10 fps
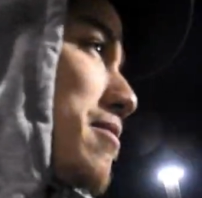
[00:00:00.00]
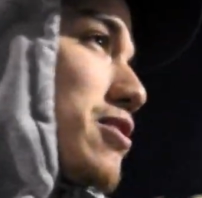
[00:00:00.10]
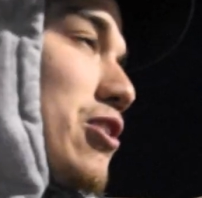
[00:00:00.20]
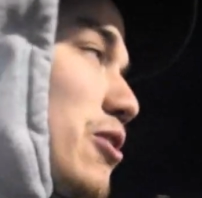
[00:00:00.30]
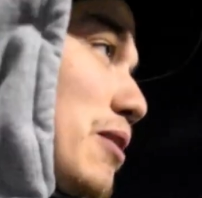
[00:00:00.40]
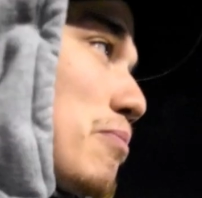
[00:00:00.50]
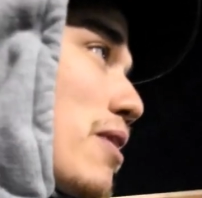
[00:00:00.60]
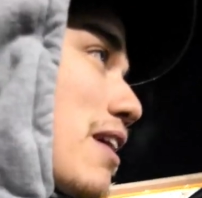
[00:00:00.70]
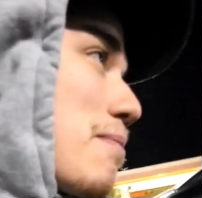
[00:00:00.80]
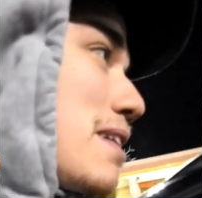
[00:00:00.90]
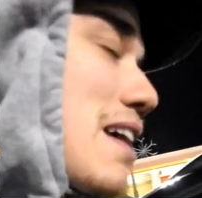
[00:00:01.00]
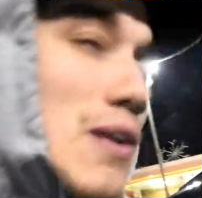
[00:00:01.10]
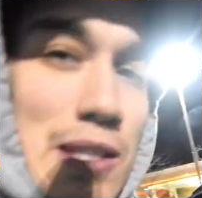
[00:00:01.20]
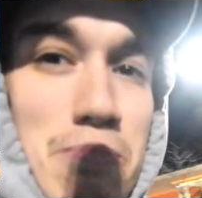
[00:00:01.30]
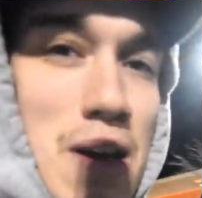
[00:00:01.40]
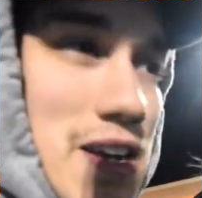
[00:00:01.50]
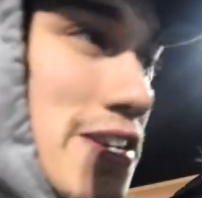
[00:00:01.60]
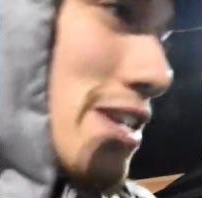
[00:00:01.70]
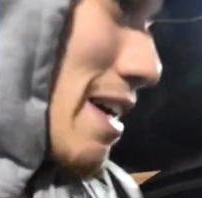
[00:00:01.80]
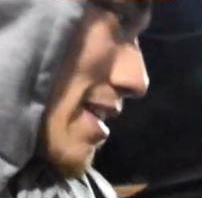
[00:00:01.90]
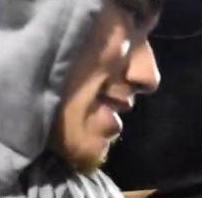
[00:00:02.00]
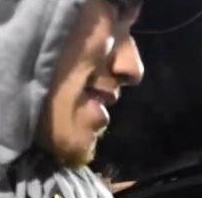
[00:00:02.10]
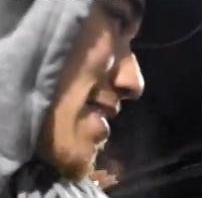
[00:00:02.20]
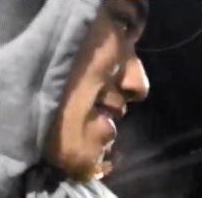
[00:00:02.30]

Slowly breaking me down with the body shots.